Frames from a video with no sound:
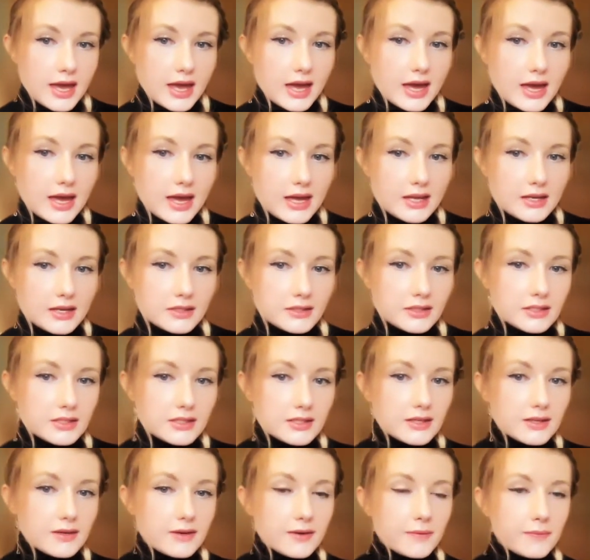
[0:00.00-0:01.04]
And
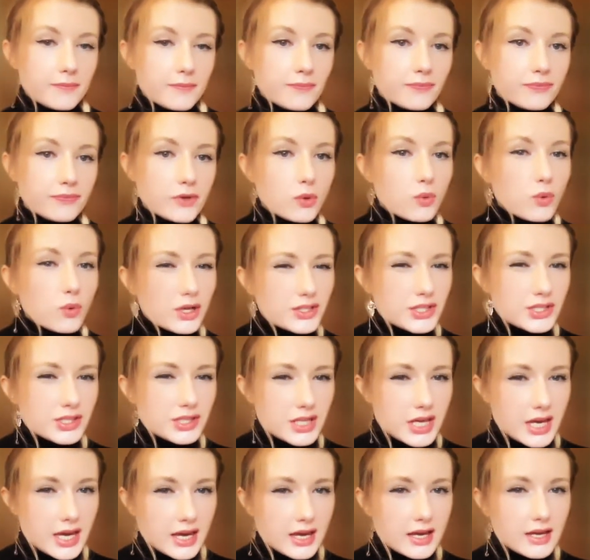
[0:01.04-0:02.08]
what's
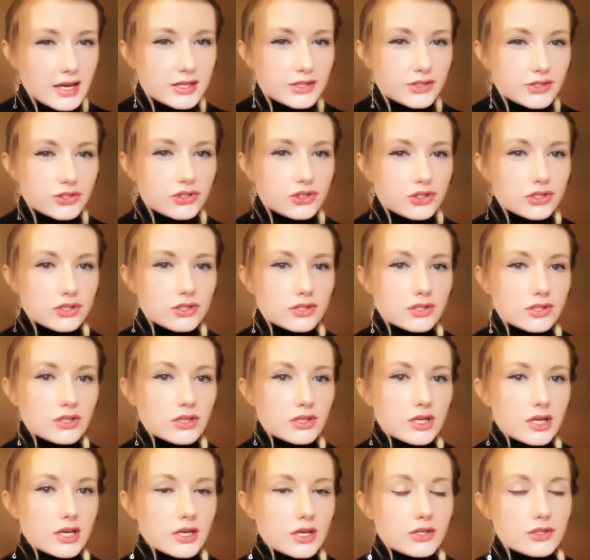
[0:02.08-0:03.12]
there is
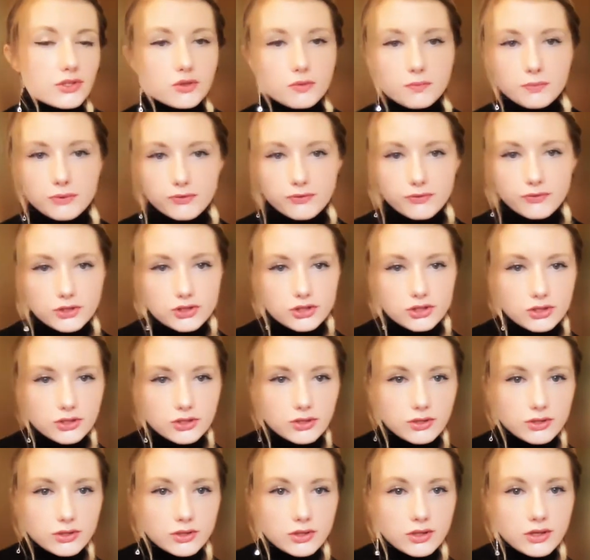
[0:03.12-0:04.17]
just
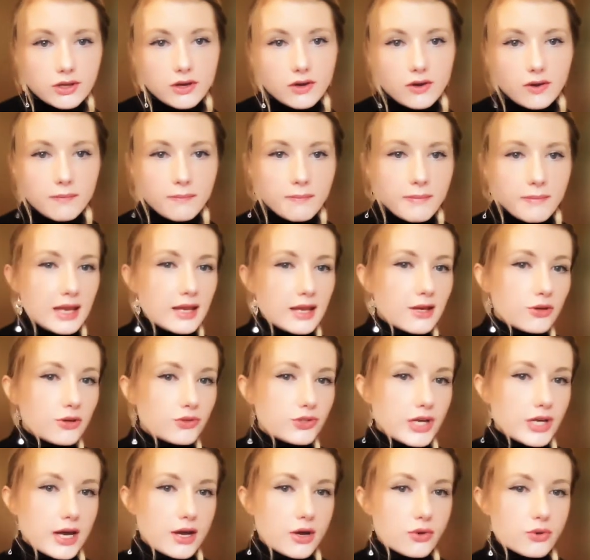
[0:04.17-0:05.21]
superficial or
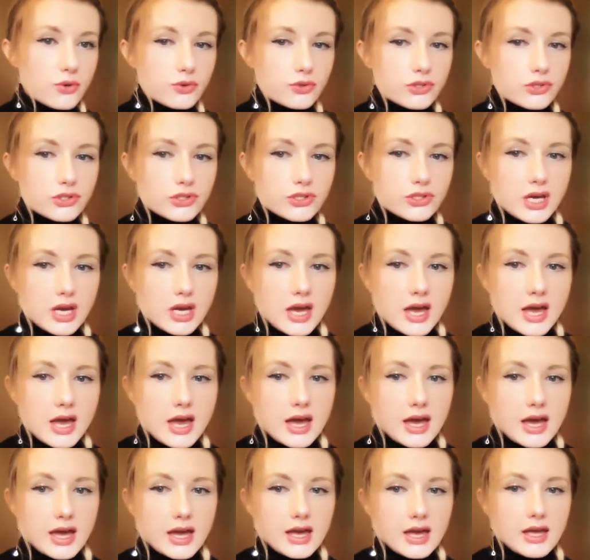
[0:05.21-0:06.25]
mellowed out,
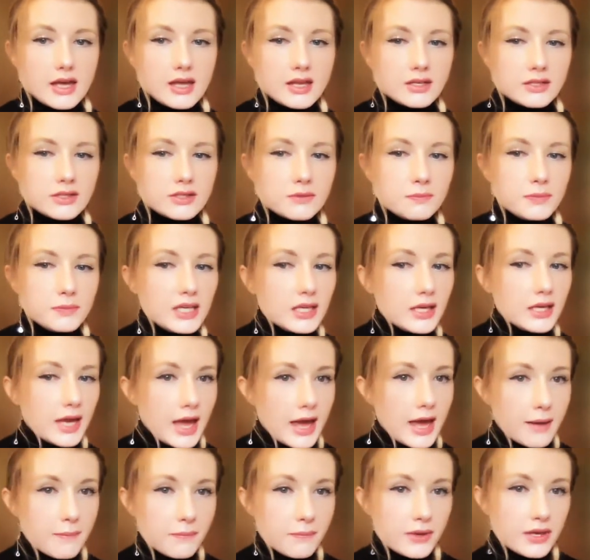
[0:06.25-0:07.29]
and being
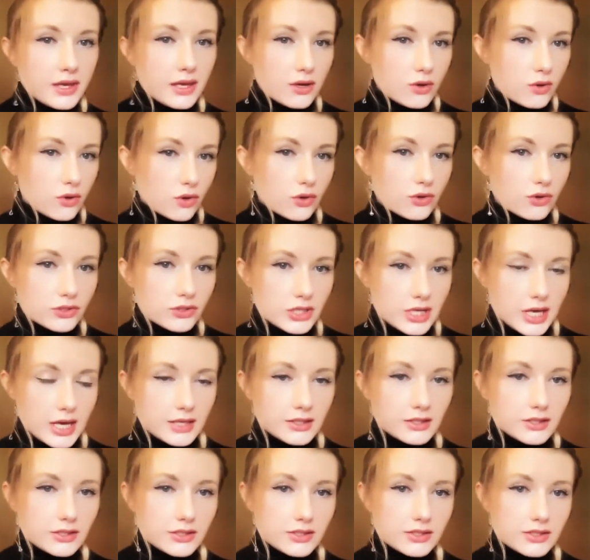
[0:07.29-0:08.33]
happy or
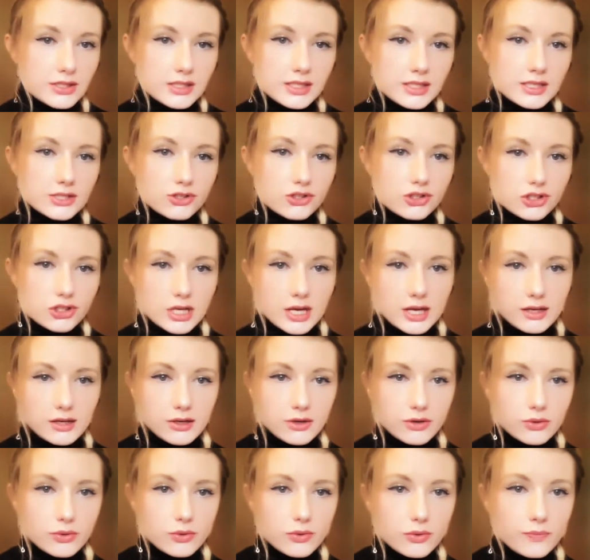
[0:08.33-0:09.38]
content is seen as
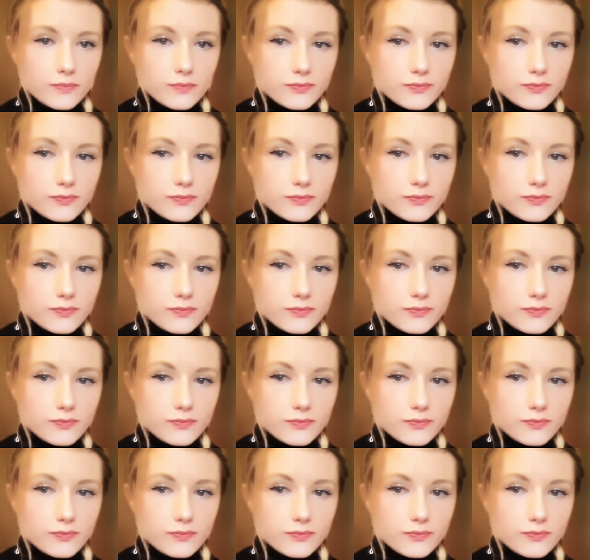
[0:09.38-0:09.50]
shallow.